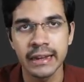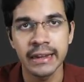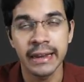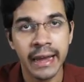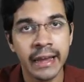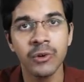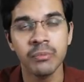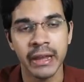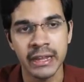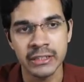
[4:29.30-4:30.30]
layout
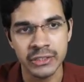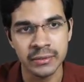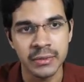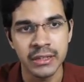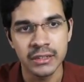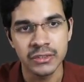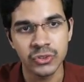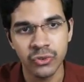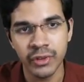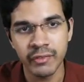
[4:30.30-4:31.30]
manager.
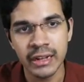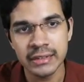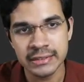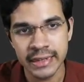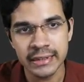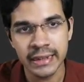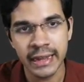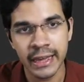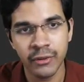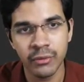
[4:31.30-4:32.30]
So we will set the
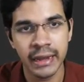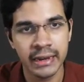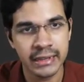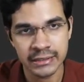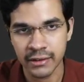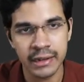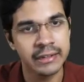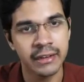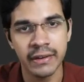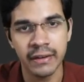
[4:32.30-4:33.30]
layout manager
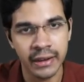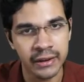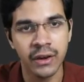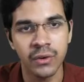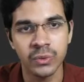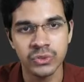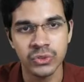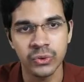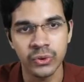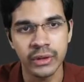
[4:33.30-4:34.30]
right away right now.
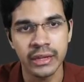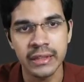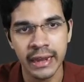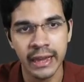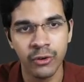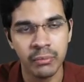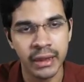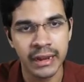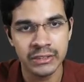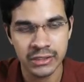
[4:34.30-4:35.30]
So in the layout
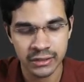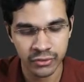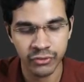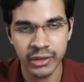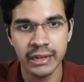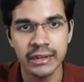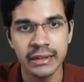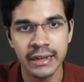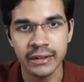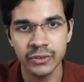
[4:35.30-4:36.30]
manager we
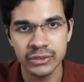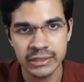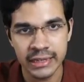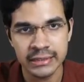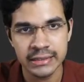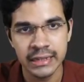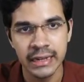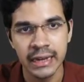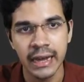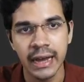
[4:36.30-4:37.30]
need to set
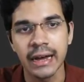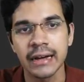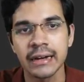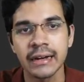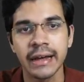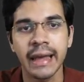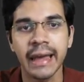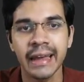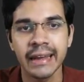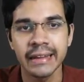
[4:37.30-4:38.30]

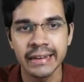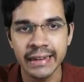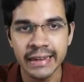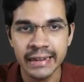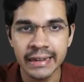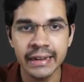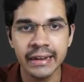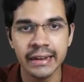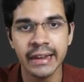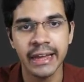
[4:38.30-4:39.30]
a
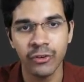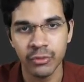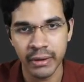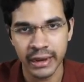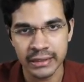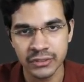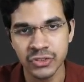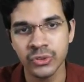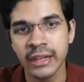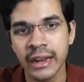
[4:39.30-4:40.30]
linear layout manager.
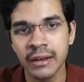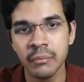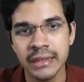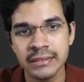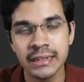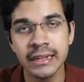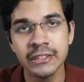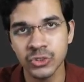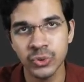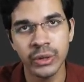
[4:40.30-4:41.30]
So there are
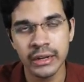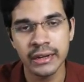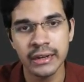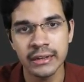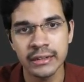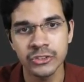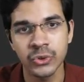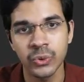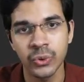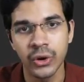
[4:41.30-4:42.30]
basically
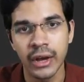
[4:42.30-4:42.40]
two